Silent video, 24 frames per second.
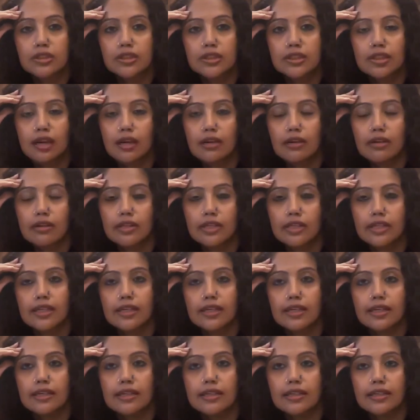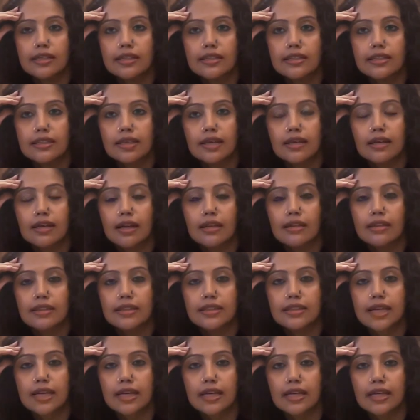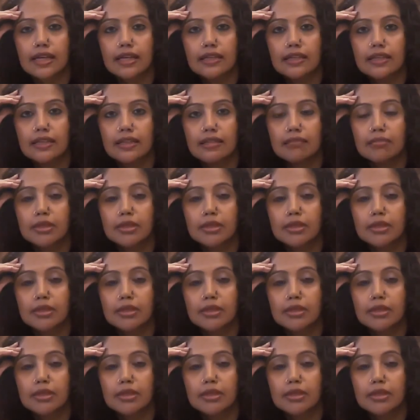start reading a little, start understanding a little,